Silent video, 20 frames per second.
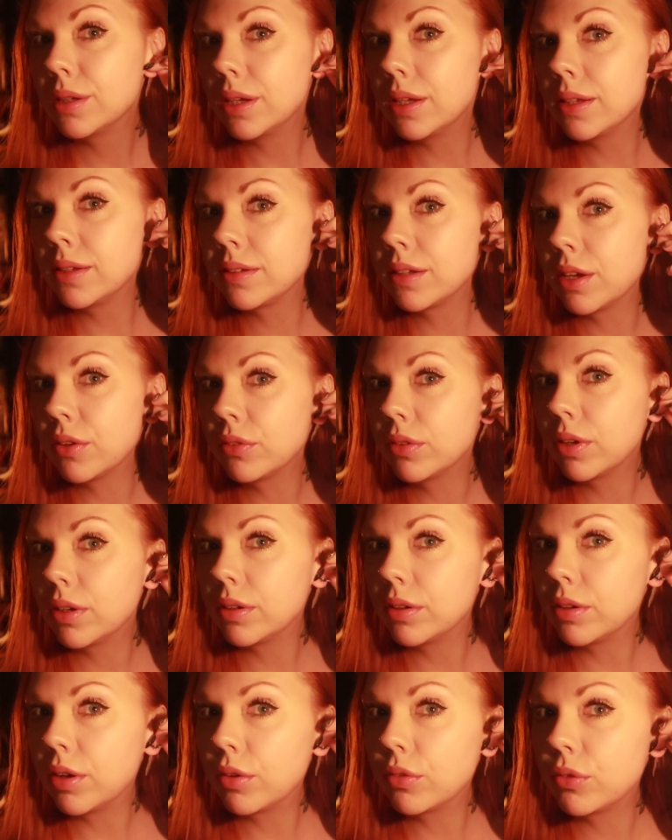It's
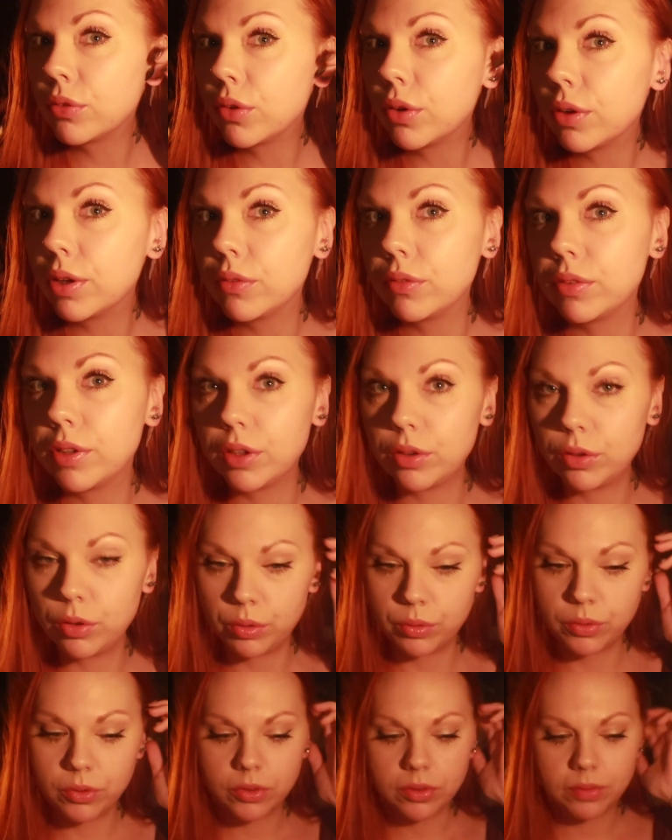definitely not for everyday
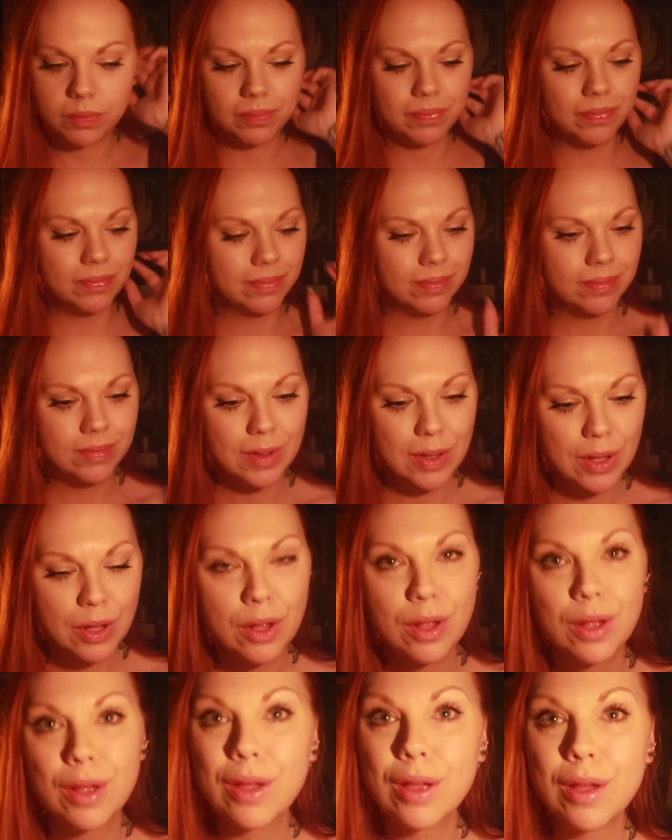use,
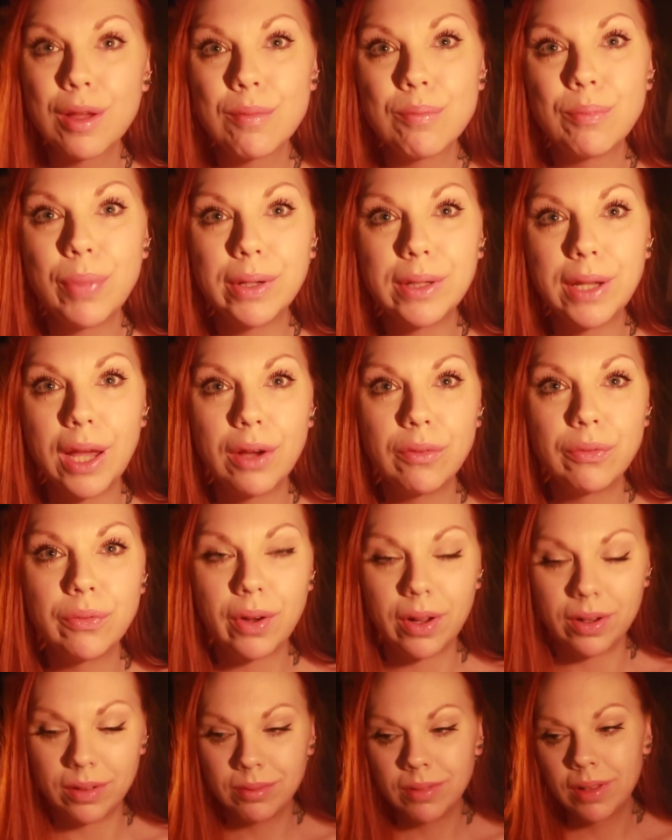but they are
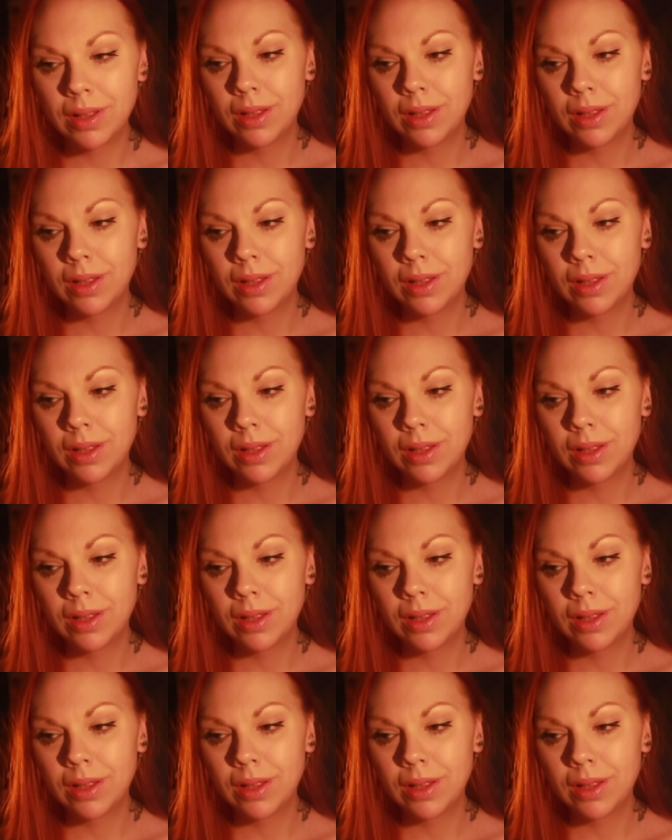fun.